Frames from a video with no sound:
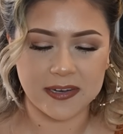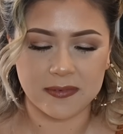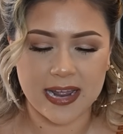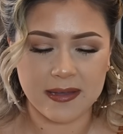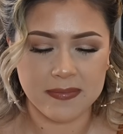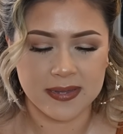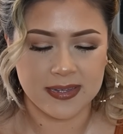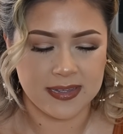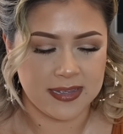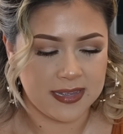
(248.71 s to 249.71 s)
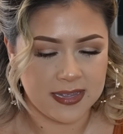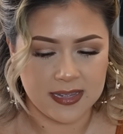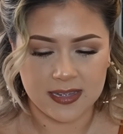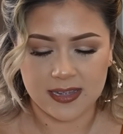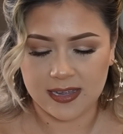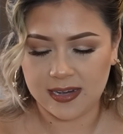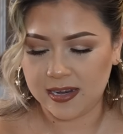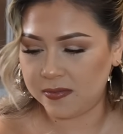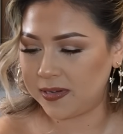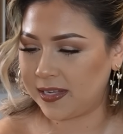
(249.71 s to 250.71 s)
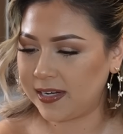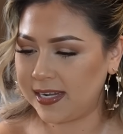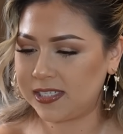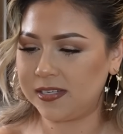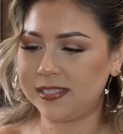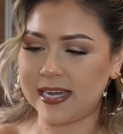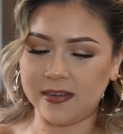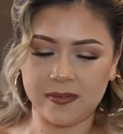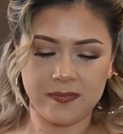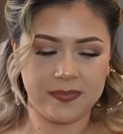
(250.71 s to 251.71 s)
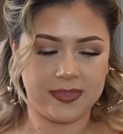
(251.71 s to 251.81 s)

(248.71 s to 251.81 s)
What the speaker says: wrap along with our kitchen towel